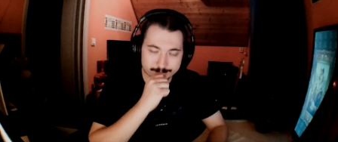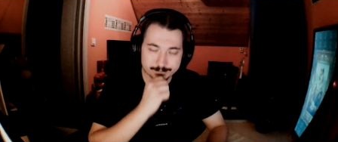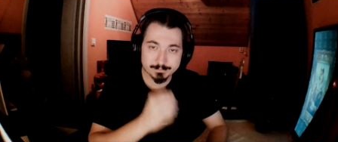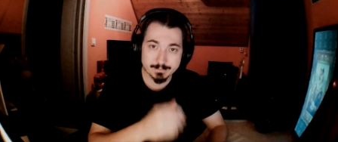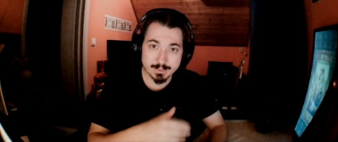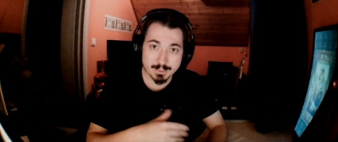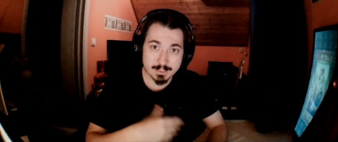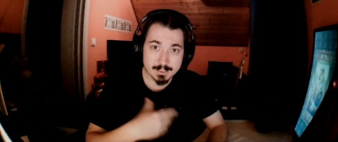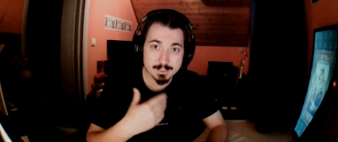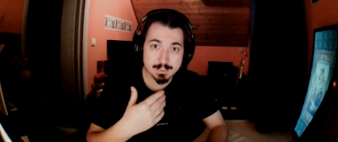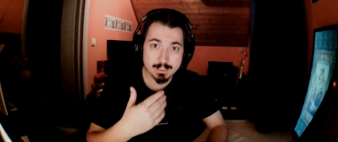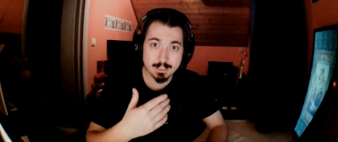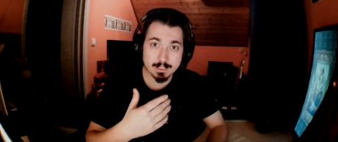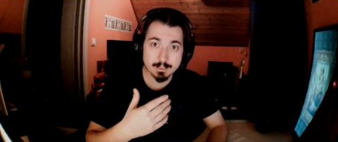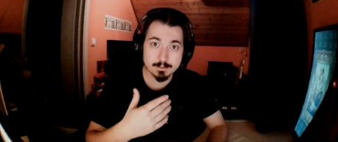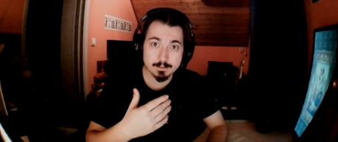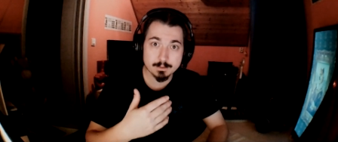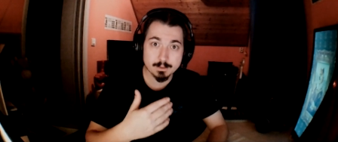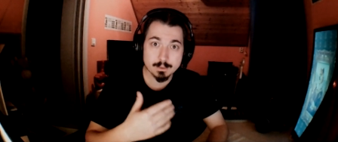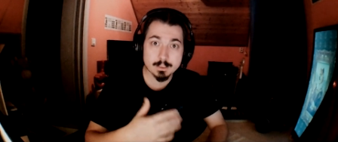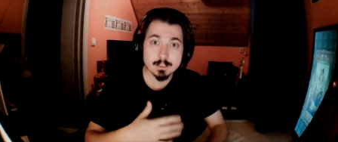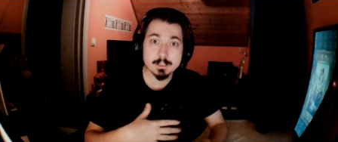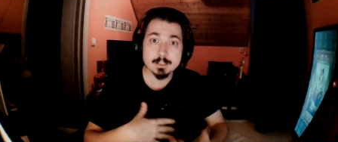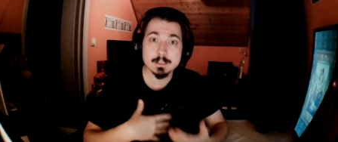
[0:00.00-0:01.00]
is that
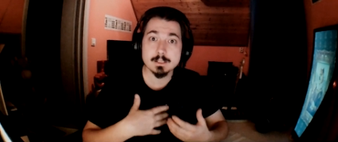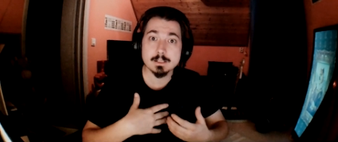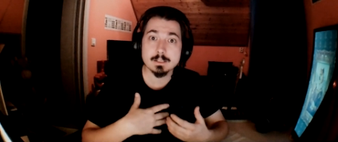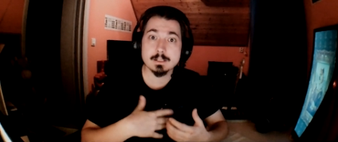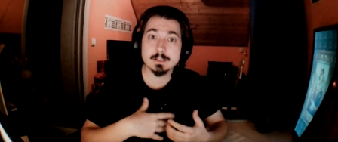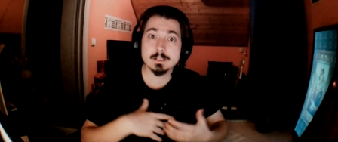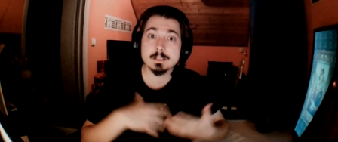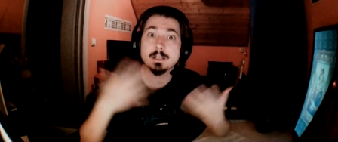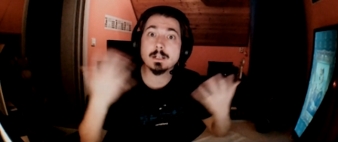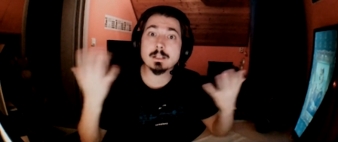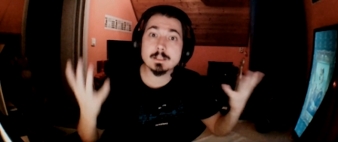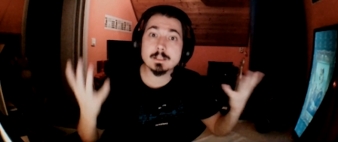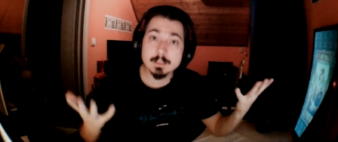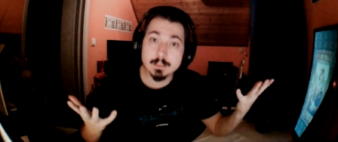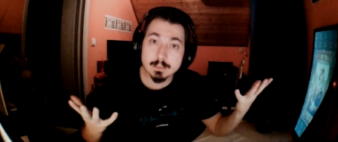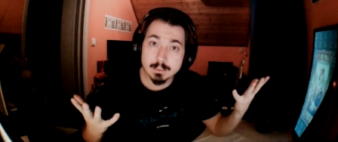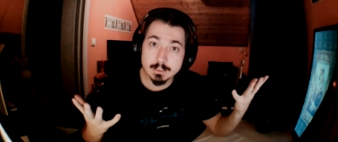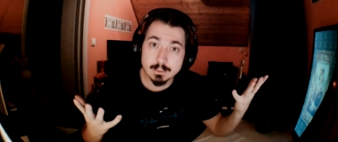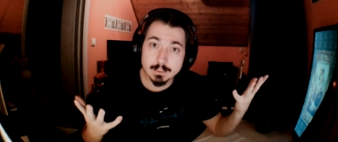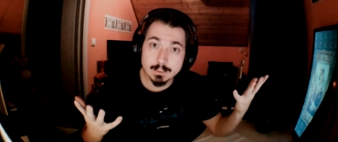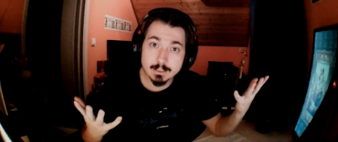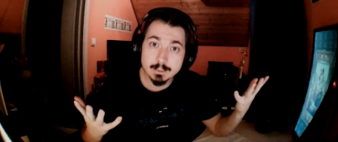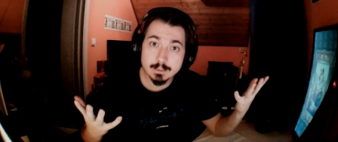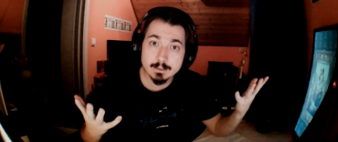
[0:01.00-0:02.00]

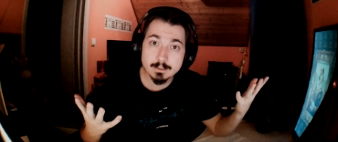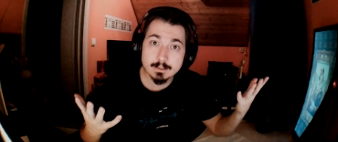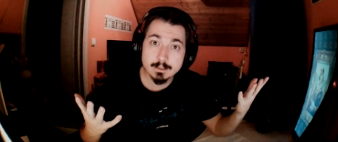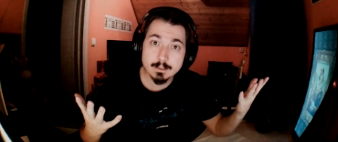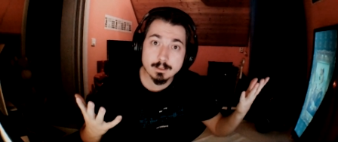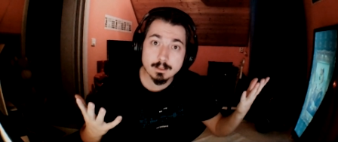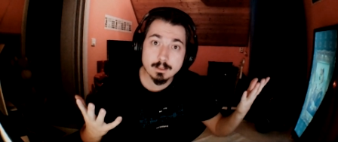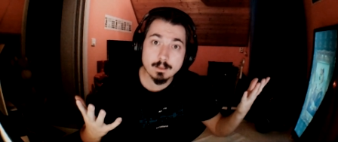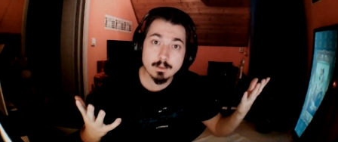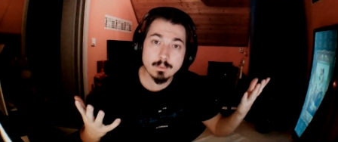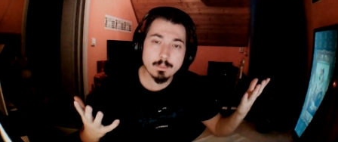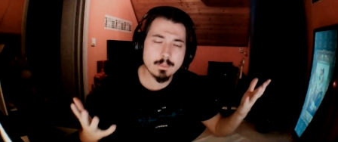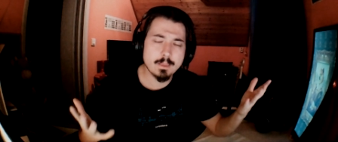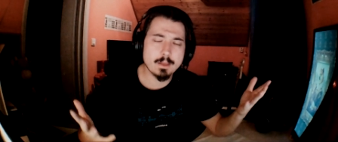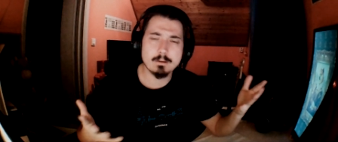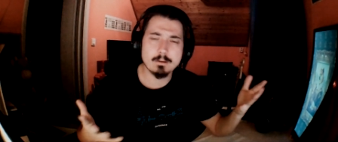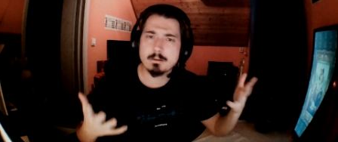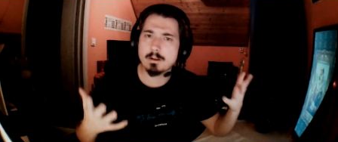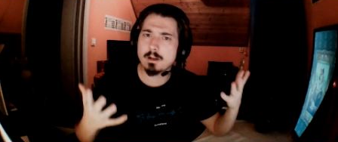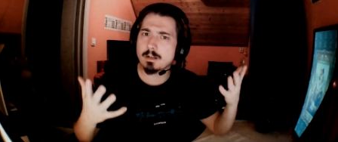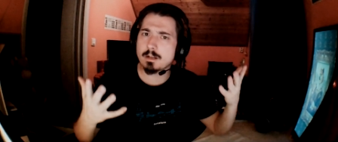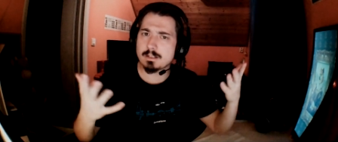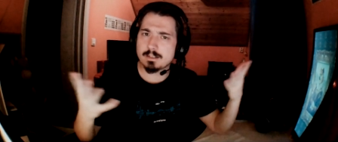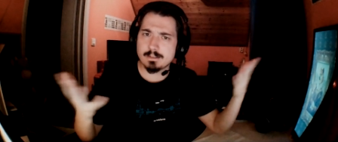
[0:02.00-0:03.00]
suddenly there
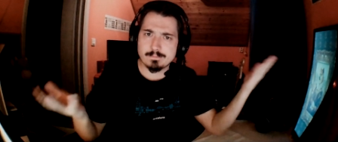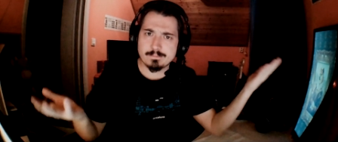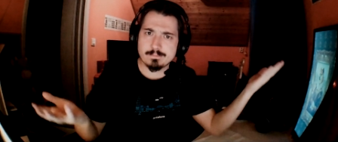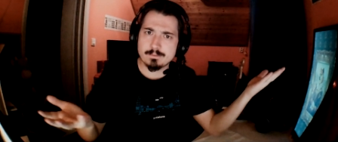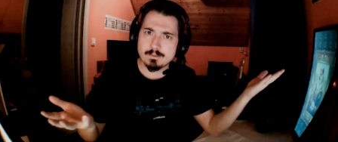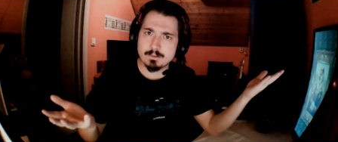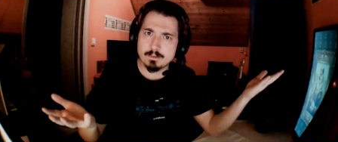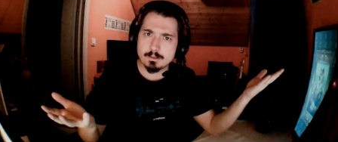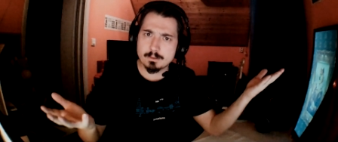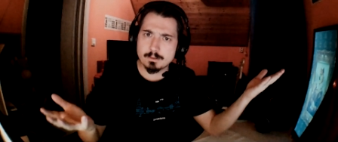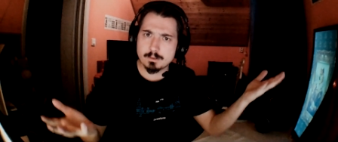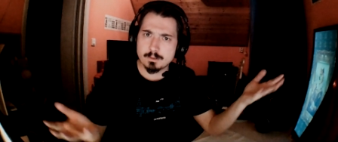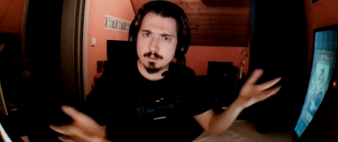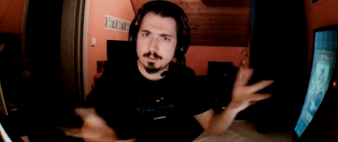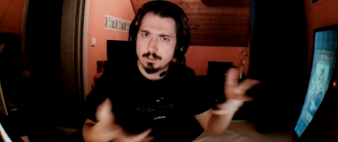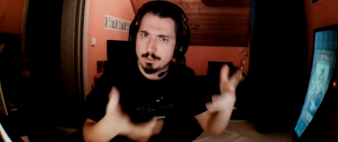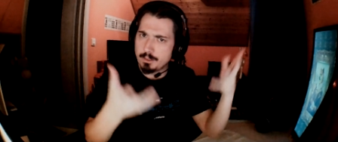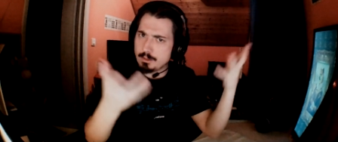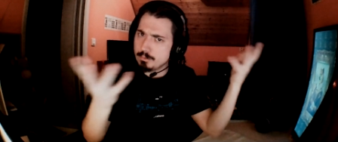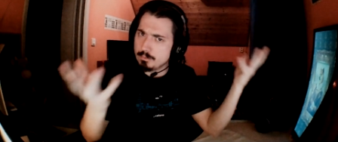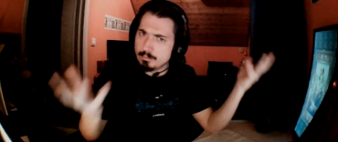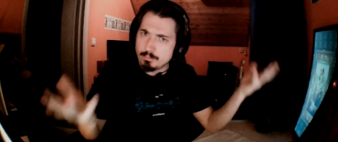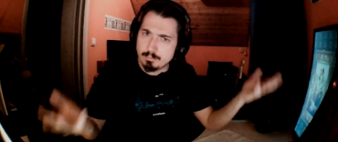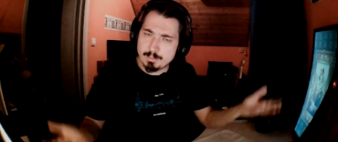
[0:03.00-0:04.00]
are different
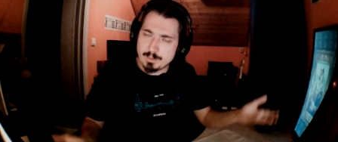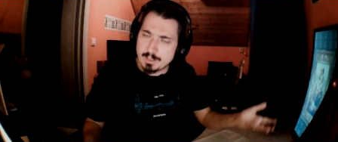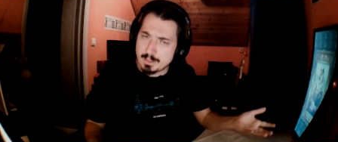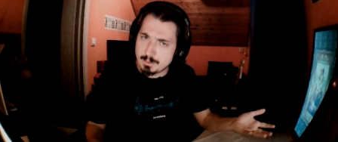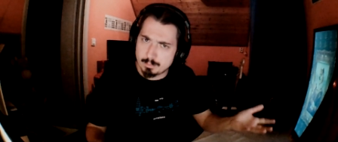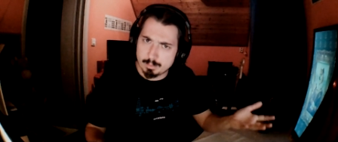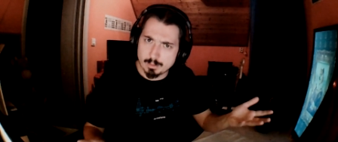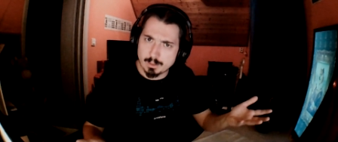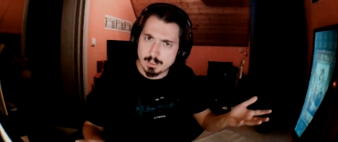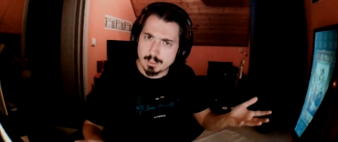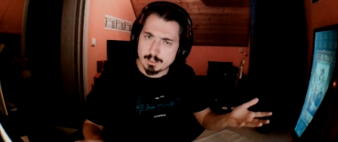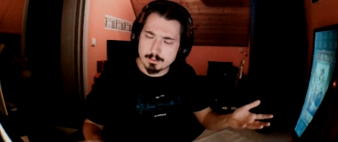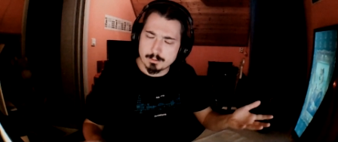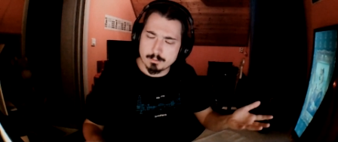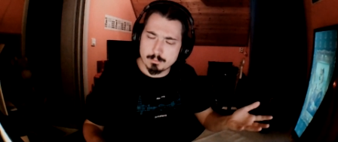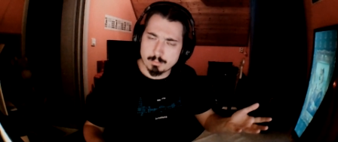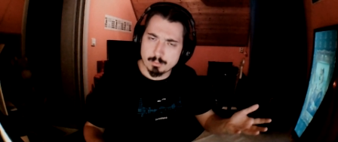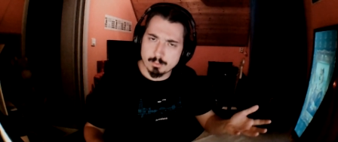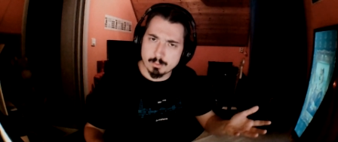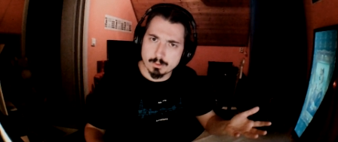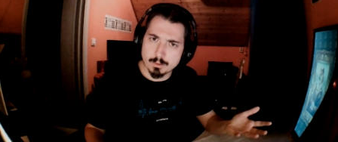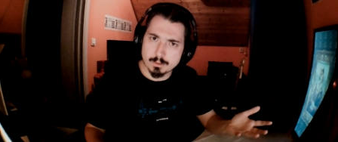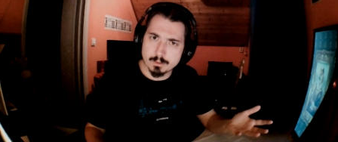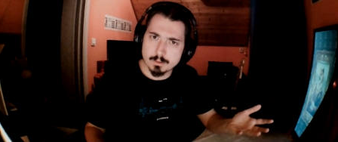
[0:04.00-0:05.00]
new people at the
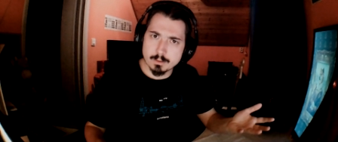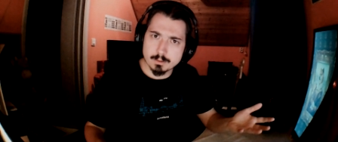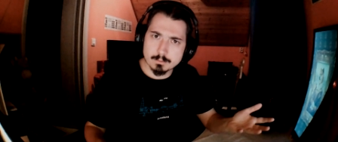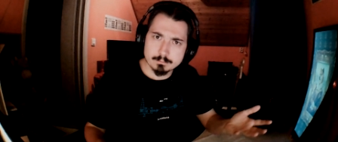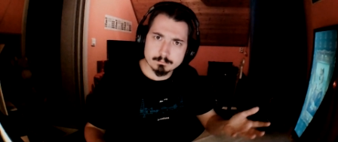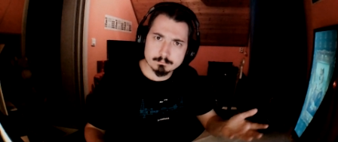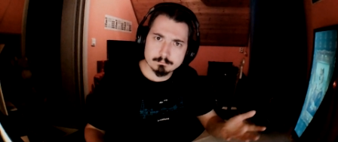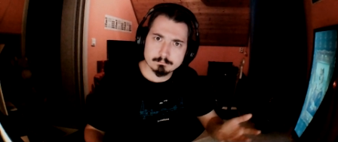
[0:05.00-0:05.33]
border,